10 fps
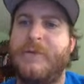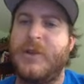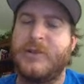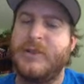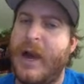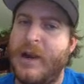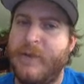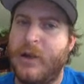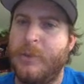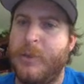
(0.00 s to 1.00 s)
If there's not a
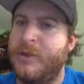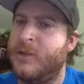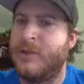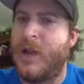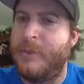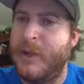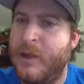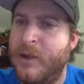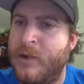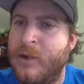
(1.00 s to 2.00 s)
variable in the
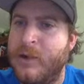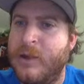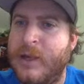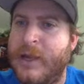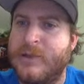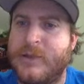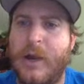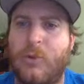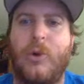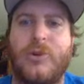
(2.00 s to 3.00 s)
denominator, it's
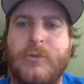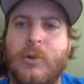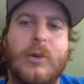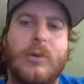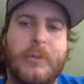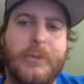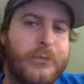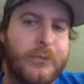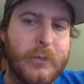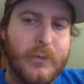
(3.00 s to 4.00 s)
not quotient rule.
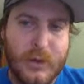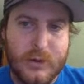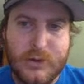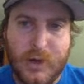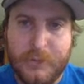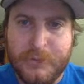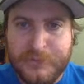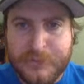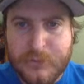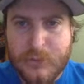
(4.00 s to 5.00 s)
So,
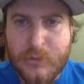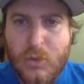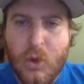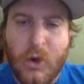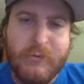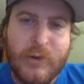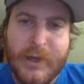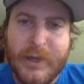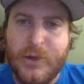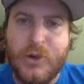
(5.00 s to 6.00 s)
or really
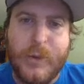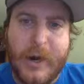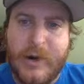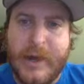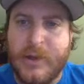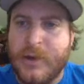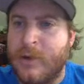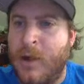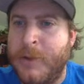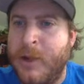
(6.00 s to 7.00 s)
in the numerator and the
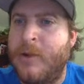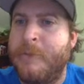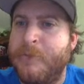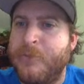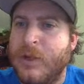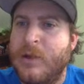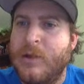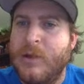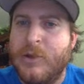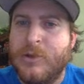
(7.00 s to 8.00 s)
denominator.
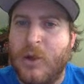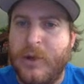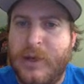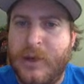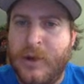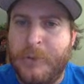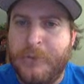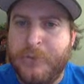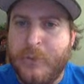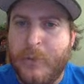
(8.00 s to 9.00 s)
So here,
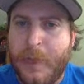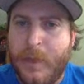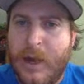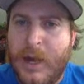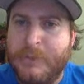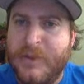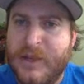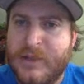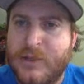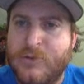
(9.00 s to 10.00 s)

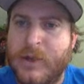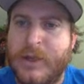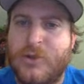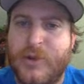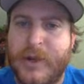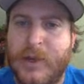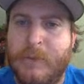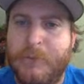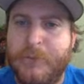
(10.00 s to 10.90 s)
this is really tricky.